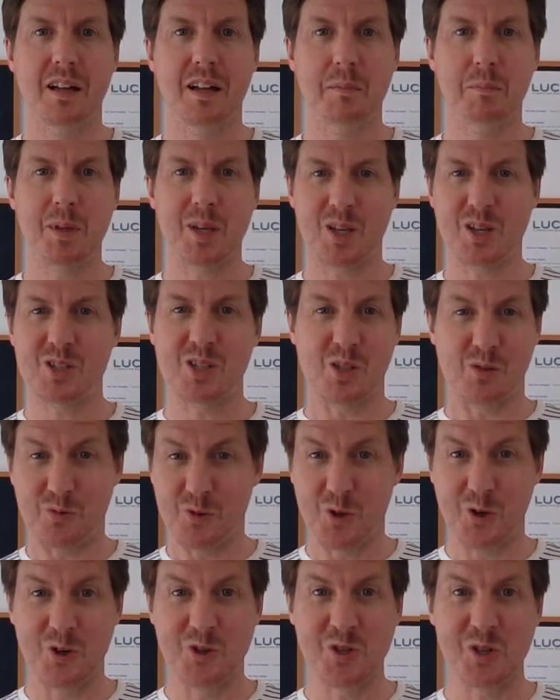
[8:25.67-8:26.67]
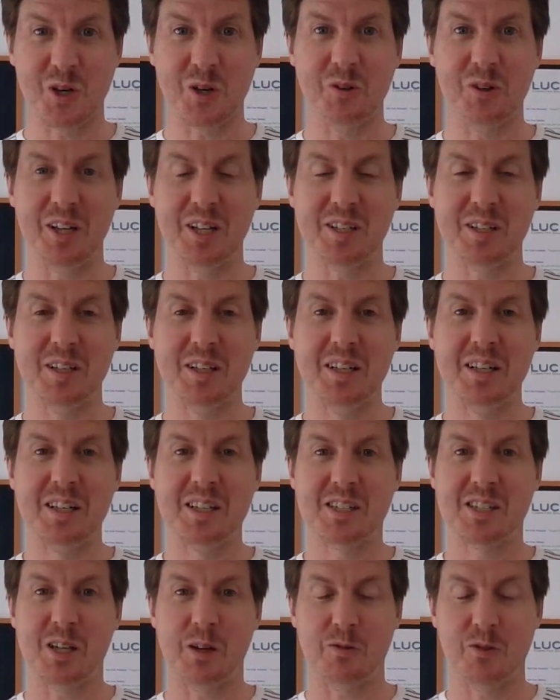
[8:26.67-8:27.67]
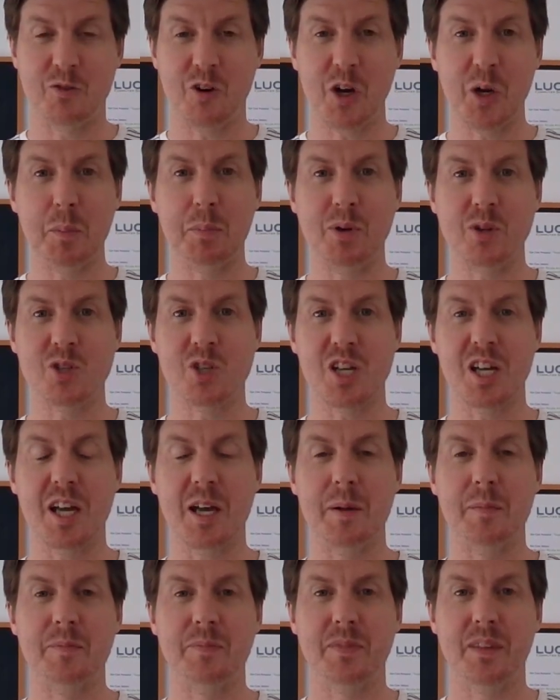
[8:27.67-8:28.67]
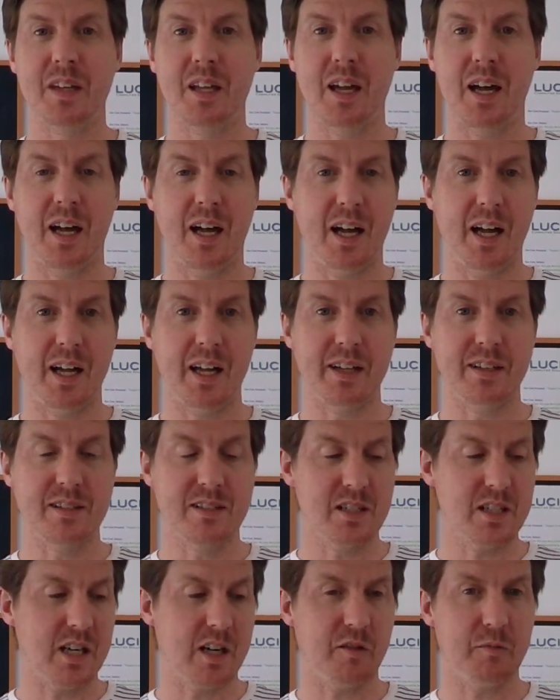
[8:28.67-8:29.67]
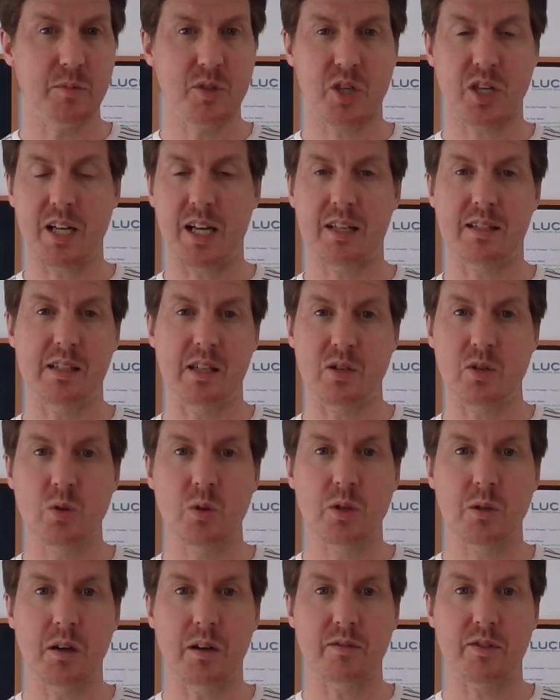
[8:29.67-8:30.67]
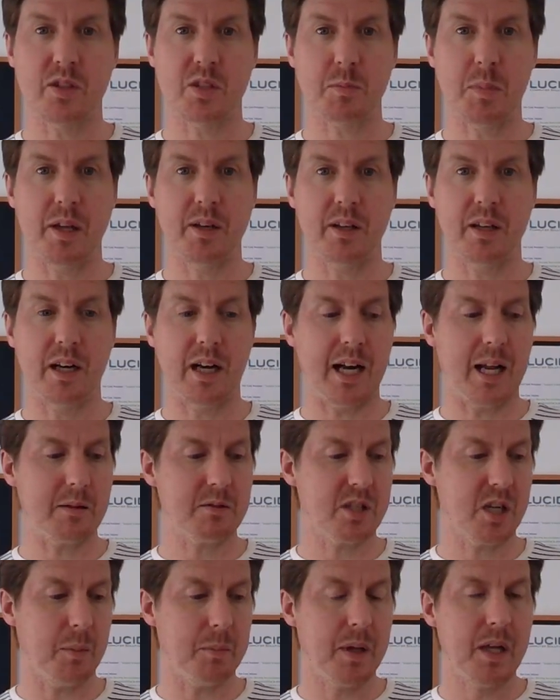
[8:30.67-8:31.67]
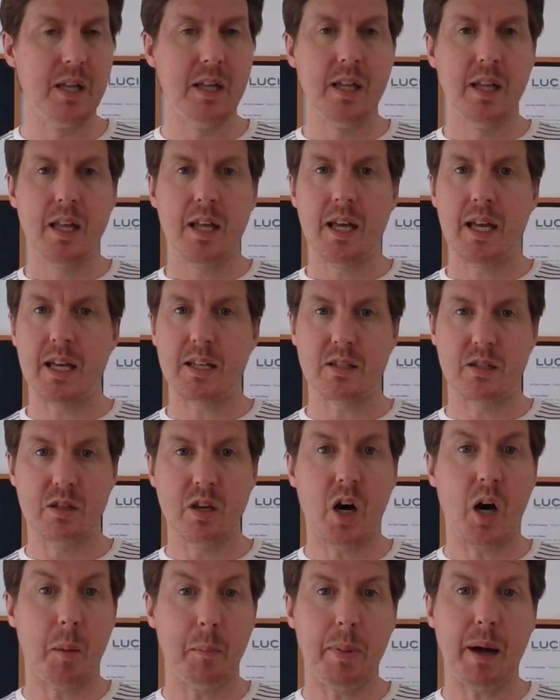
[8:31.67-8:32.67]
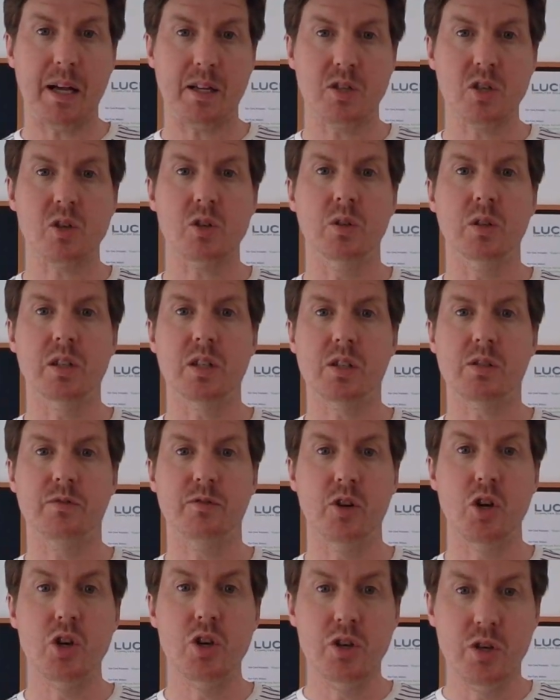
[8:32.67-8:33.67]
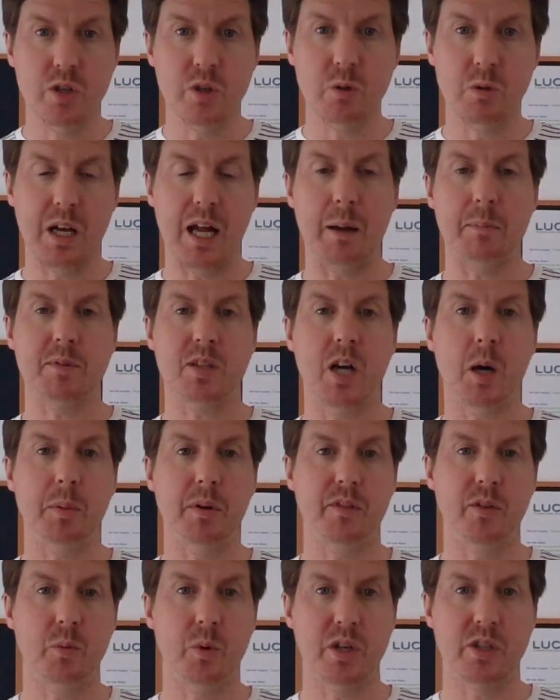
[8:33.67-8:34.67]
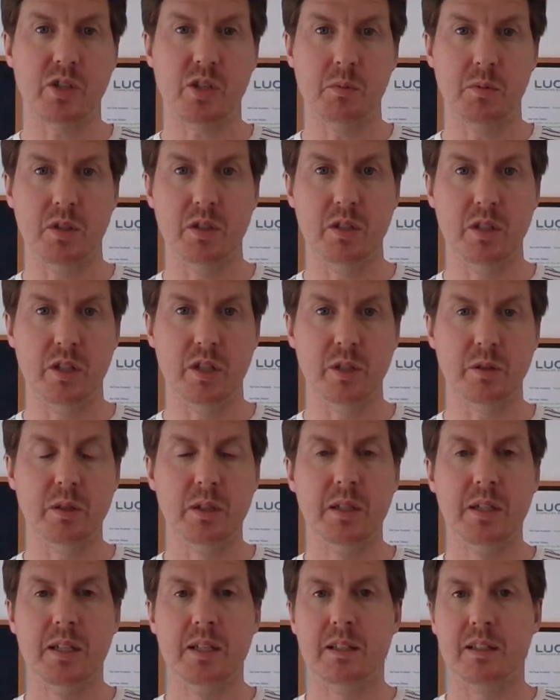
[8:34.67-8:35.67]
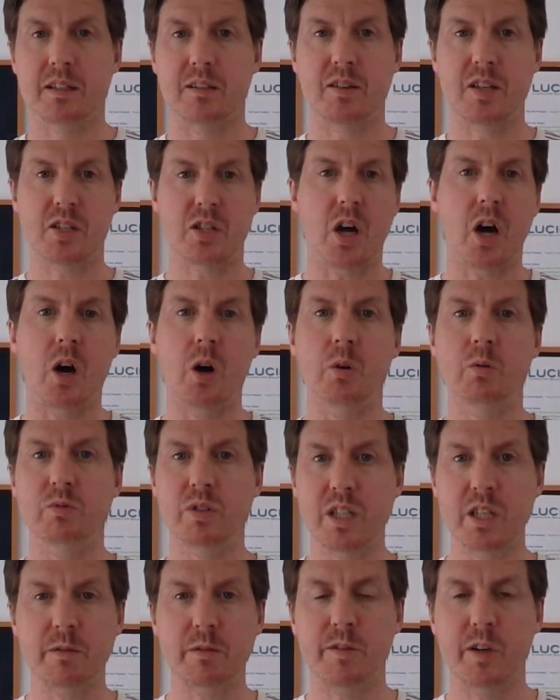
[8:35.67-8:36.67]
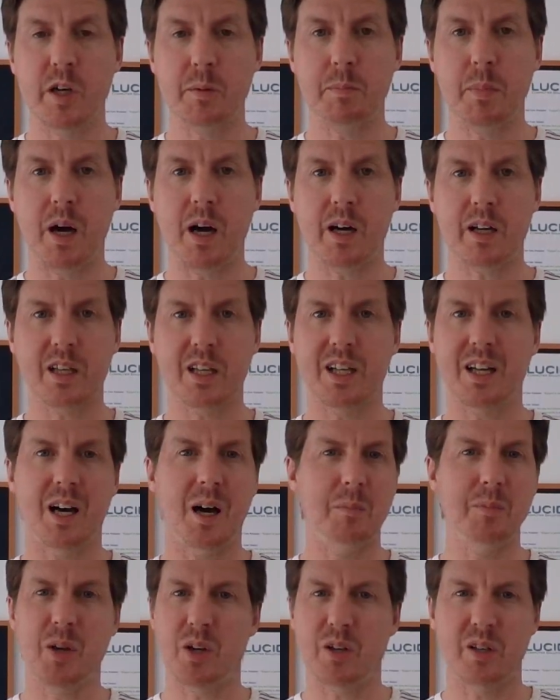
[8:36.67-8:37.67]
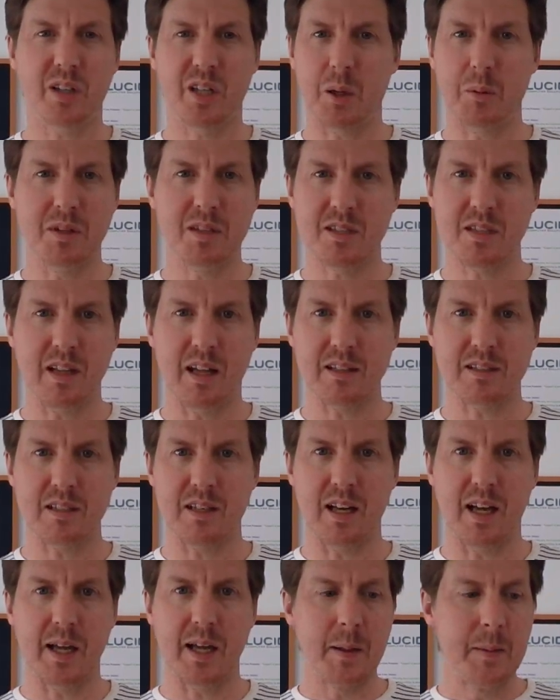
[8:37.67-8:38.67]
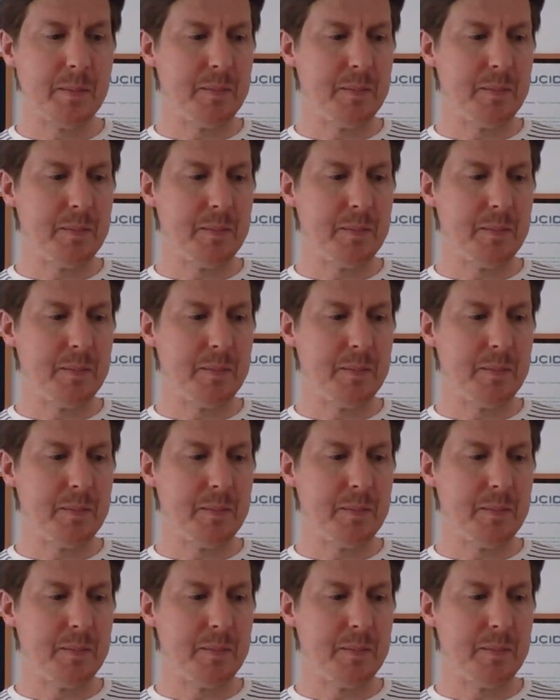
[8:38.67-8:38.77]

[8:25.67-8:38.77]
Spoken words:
because it's 400 quid. So if you're on a budget and you don't have much cash, that's all you have to spend on a laptop, it's not a bad choice for a new laptop if you wanted something new. There is the whole refurb market. I'm not going to go into that today.